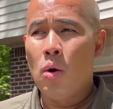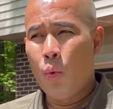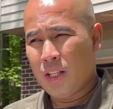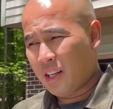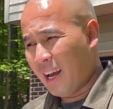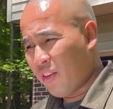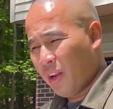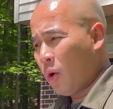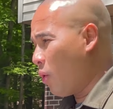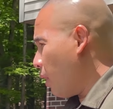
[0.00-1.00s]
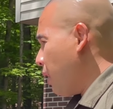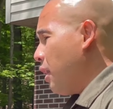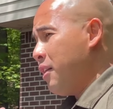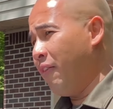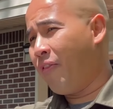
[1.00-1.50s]
which can record
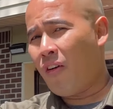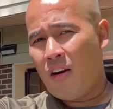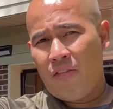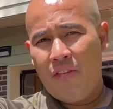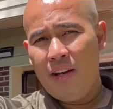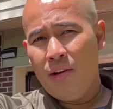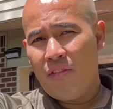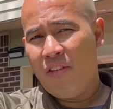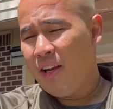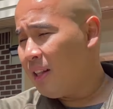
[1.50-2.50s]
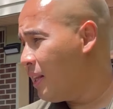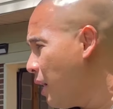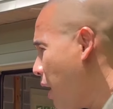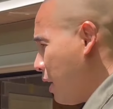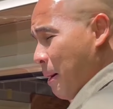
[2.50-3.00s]
the front video feed,
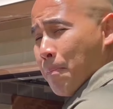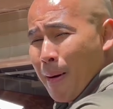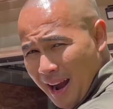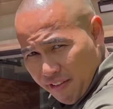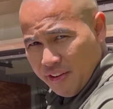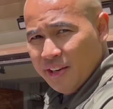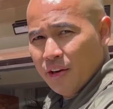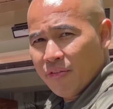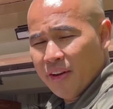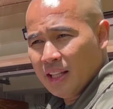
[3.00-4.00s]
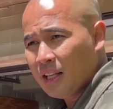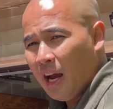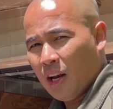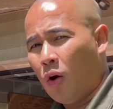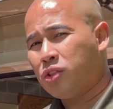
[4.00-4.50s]
the back video feed,
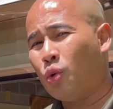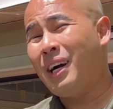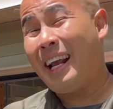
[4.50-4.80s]
and also the